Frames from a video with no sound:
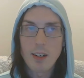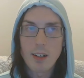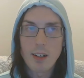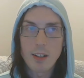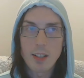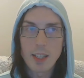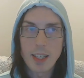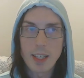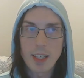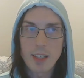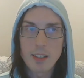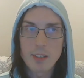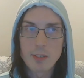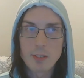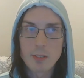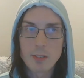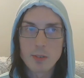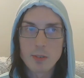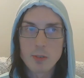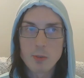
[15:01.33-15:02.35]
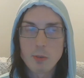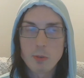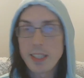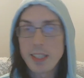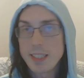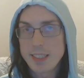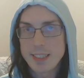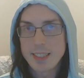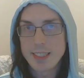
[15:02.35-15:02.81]
are like
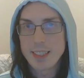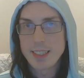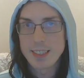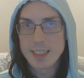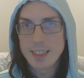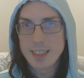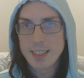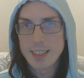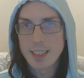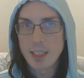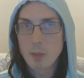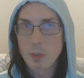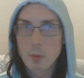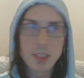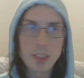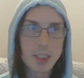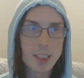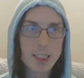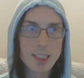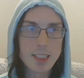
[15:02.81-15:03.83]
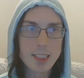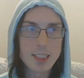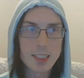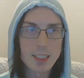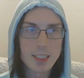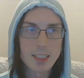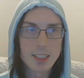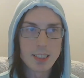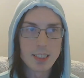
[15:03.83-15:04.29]
racist, it was
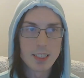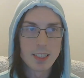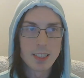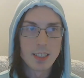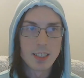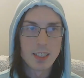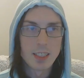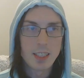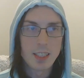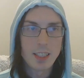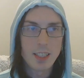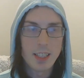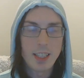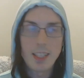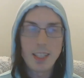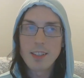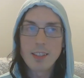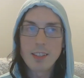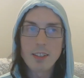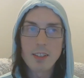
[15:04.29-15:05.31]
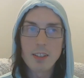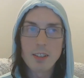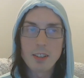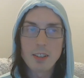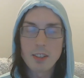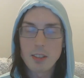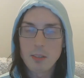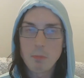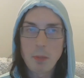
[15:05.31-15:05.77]
just
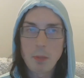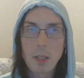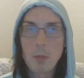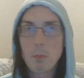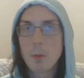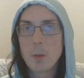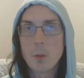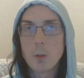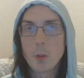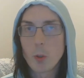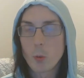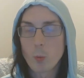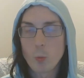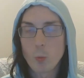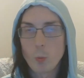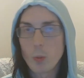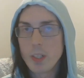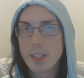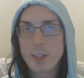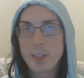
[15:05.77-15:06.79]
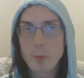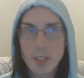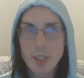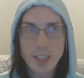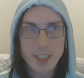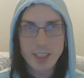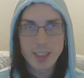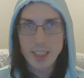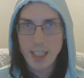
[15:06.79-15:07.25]
either the people are really,
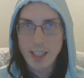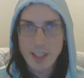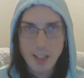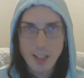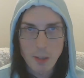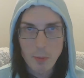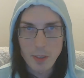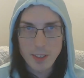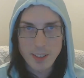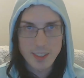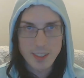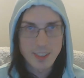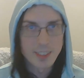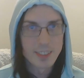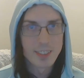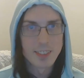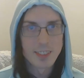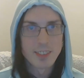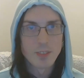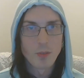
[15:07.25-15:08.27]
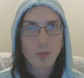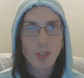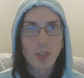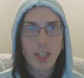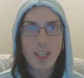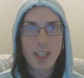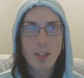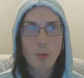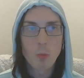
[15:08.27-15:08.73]
really terrible
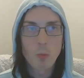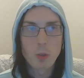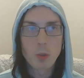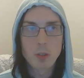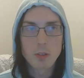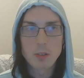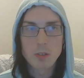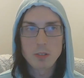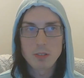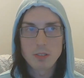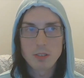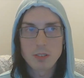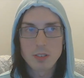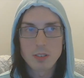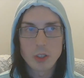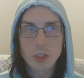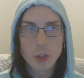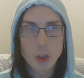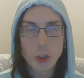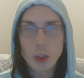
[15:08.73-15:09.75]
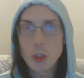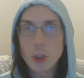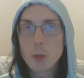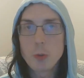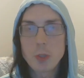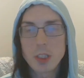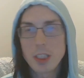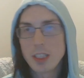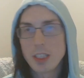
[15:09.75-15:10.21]
and will
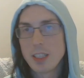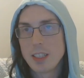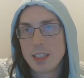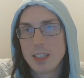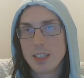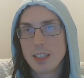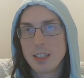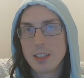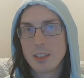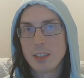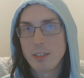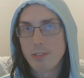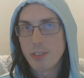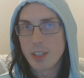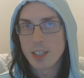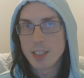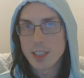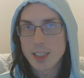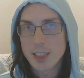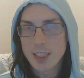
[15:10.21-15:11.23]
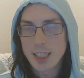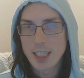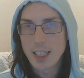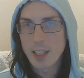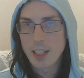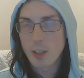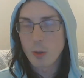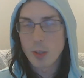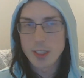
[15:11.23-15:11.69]
shoot first and
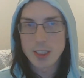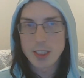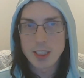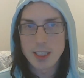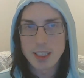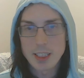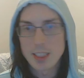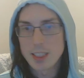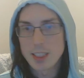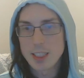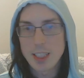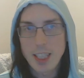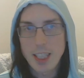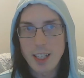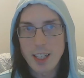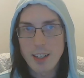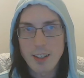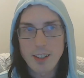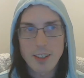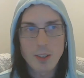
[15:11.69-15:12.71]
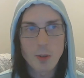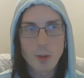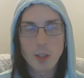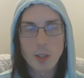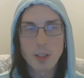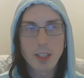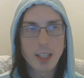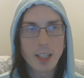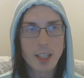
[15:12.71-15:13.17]
ask questions later,
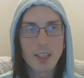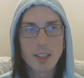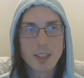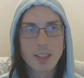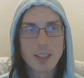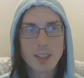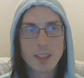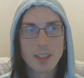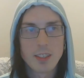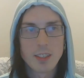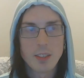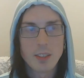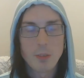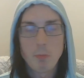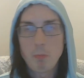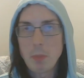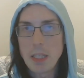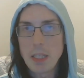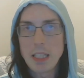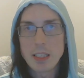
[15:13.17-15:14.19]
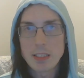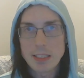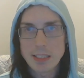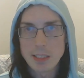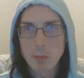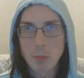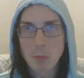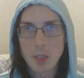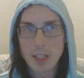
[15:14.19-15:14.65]
or like beat
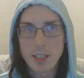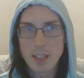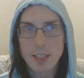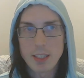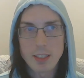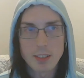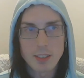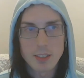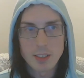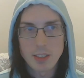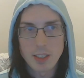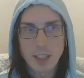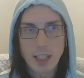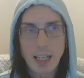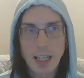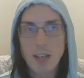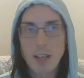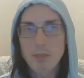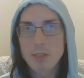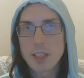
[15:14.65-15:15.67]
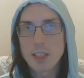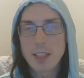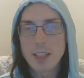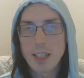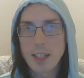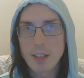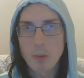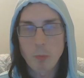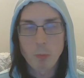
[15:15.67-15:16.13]
someone half to
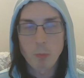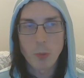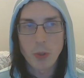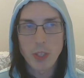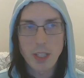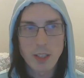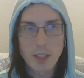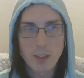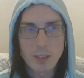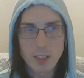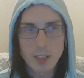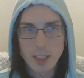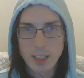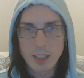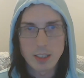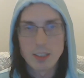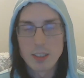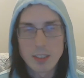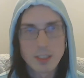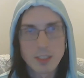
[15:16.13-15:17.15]
death without like